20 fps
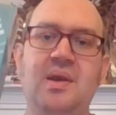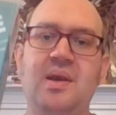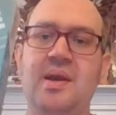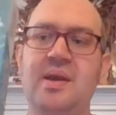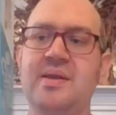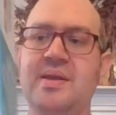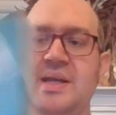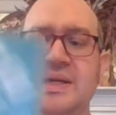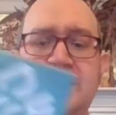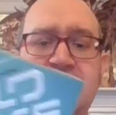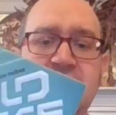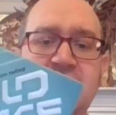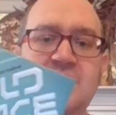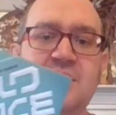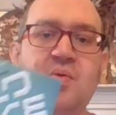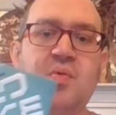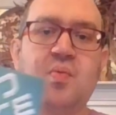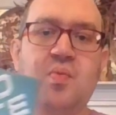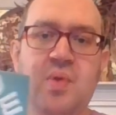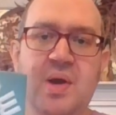This is a
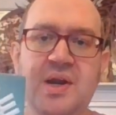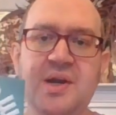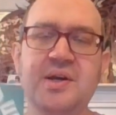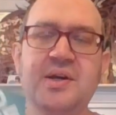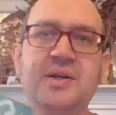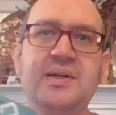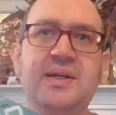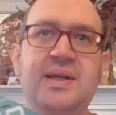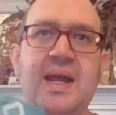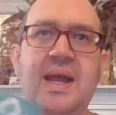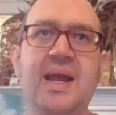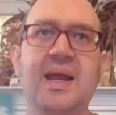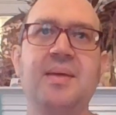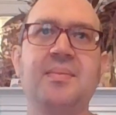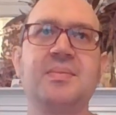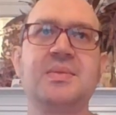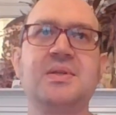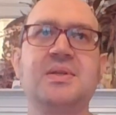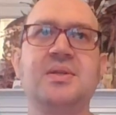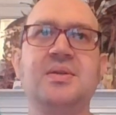weird
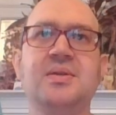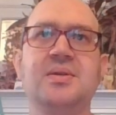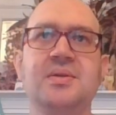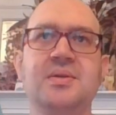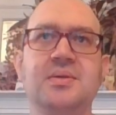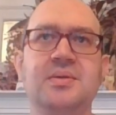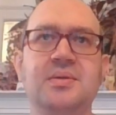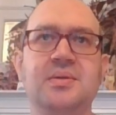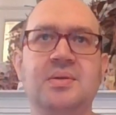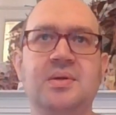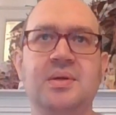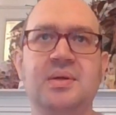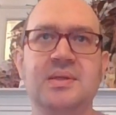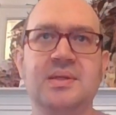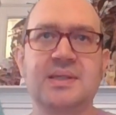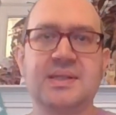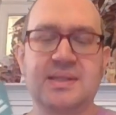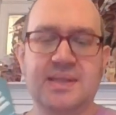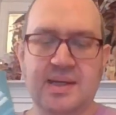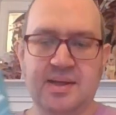game to
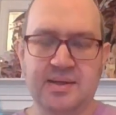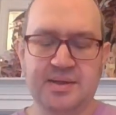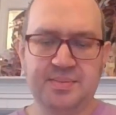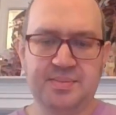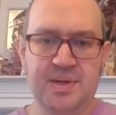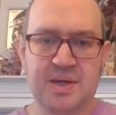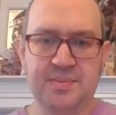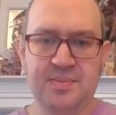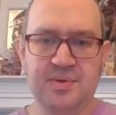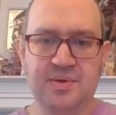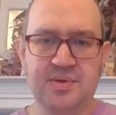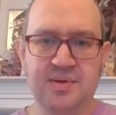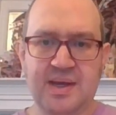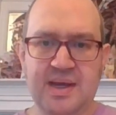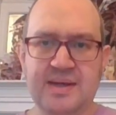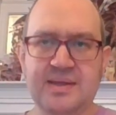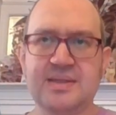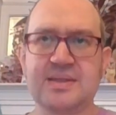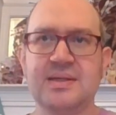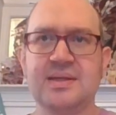sell to people,
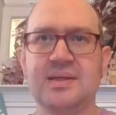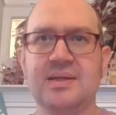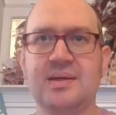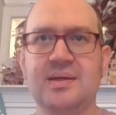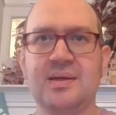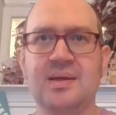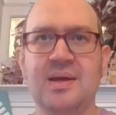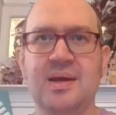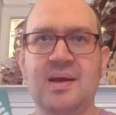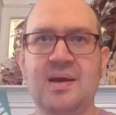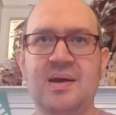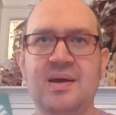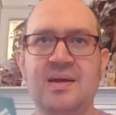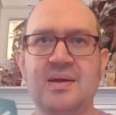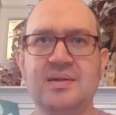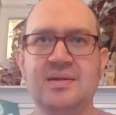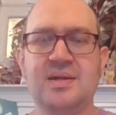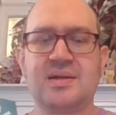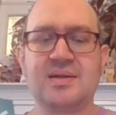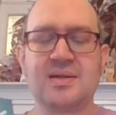like to
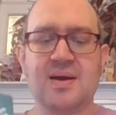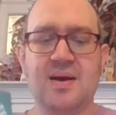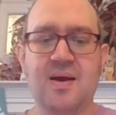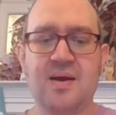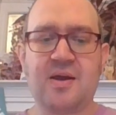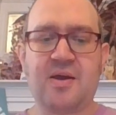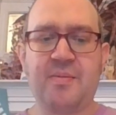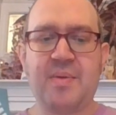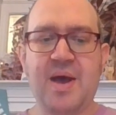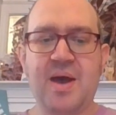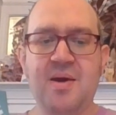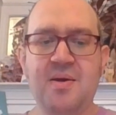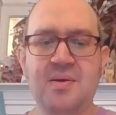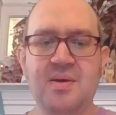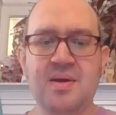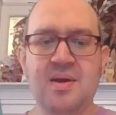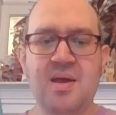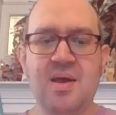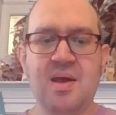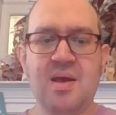talk about,
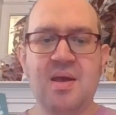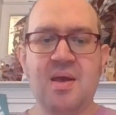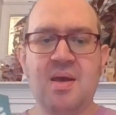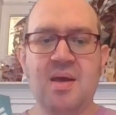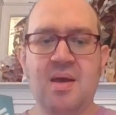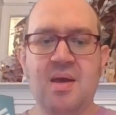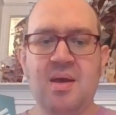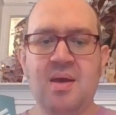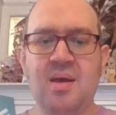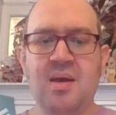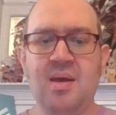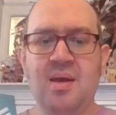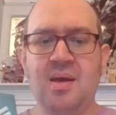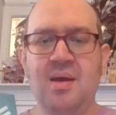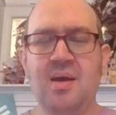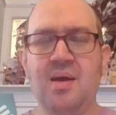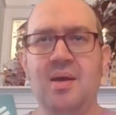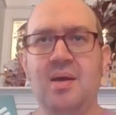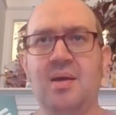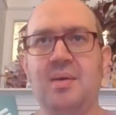
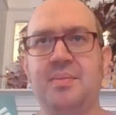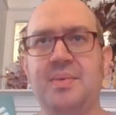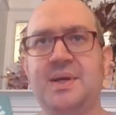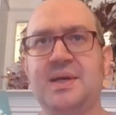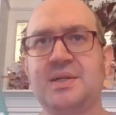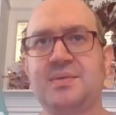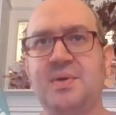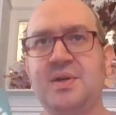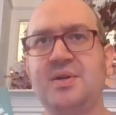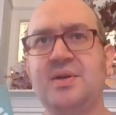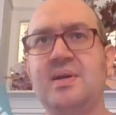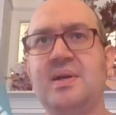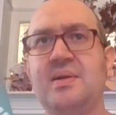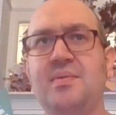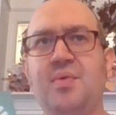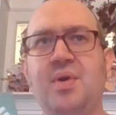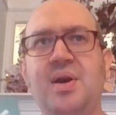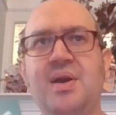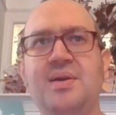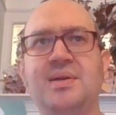because what
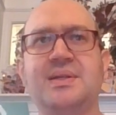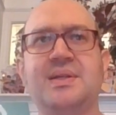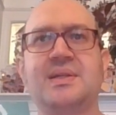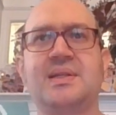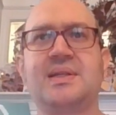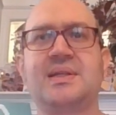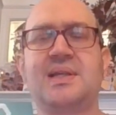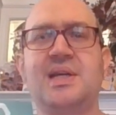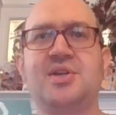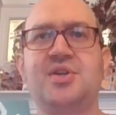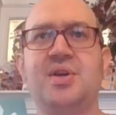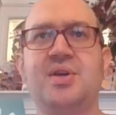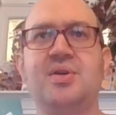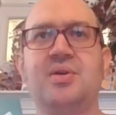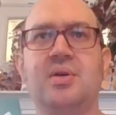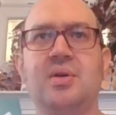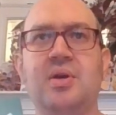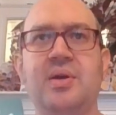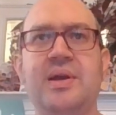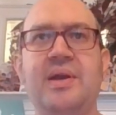it is essentially
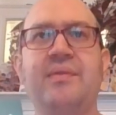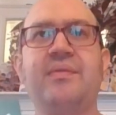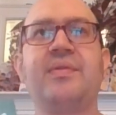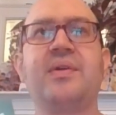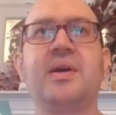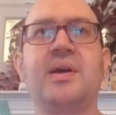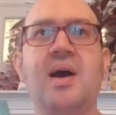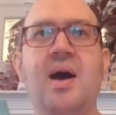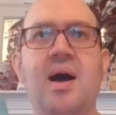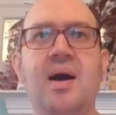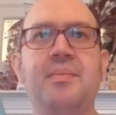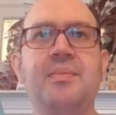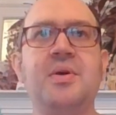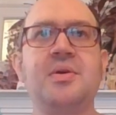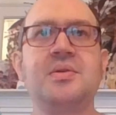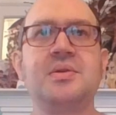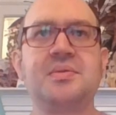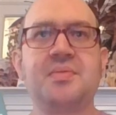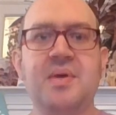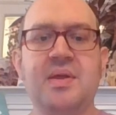you're looking for
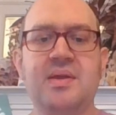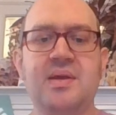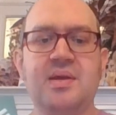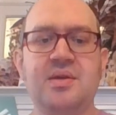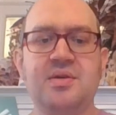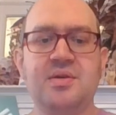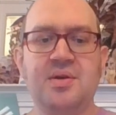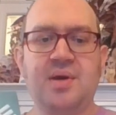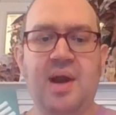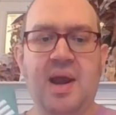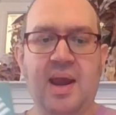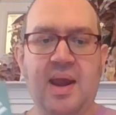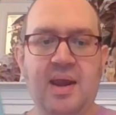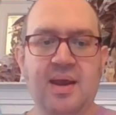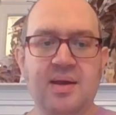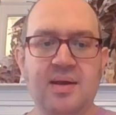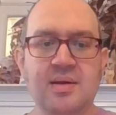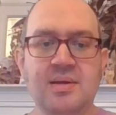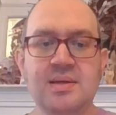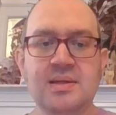combos within your
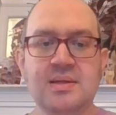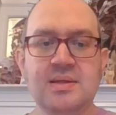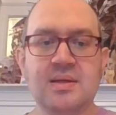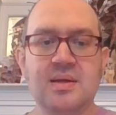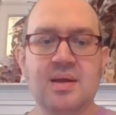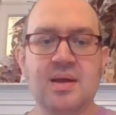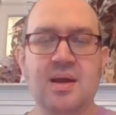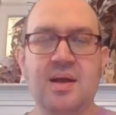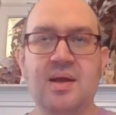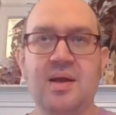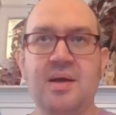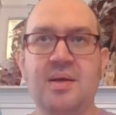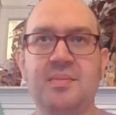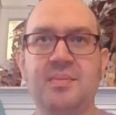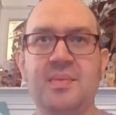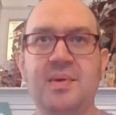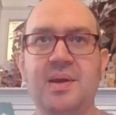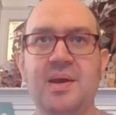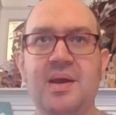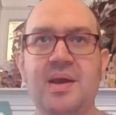hand,
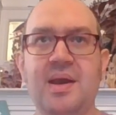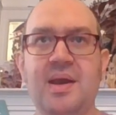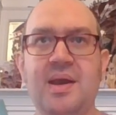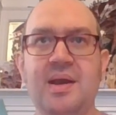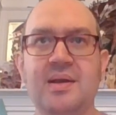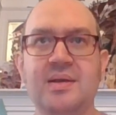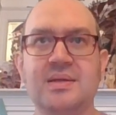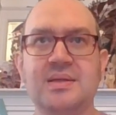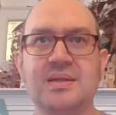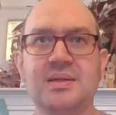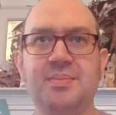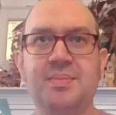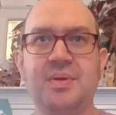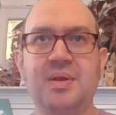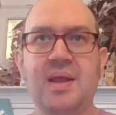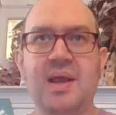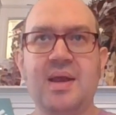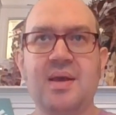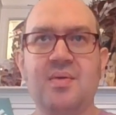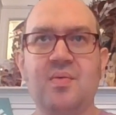and to
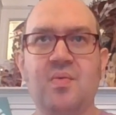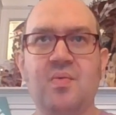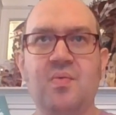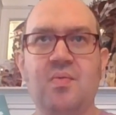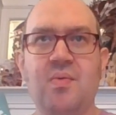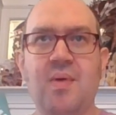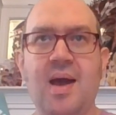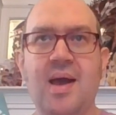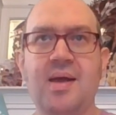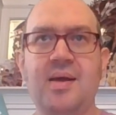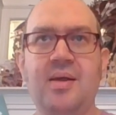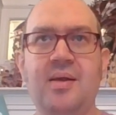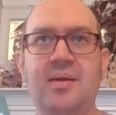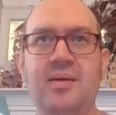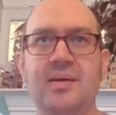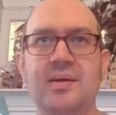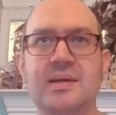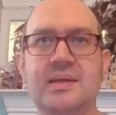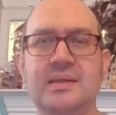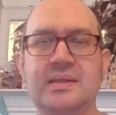play it well
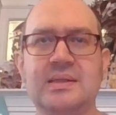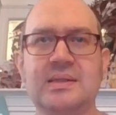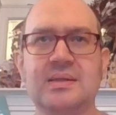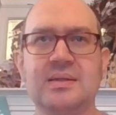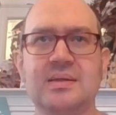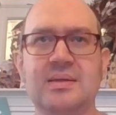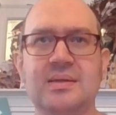is